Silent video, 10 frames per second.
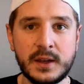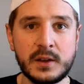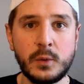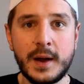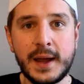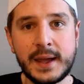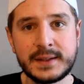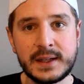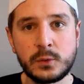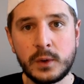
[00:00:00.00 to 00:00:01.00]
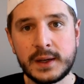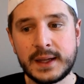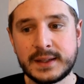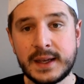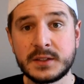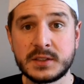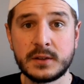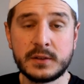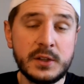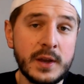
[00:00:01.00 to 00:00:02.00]
tell you why I did what I did,
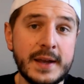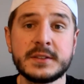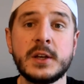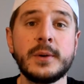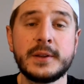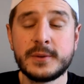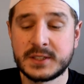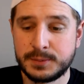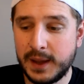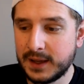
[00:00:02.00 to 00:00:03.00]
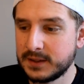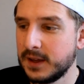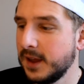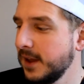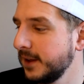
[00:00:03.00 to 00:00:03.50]
so you guys know what to expect.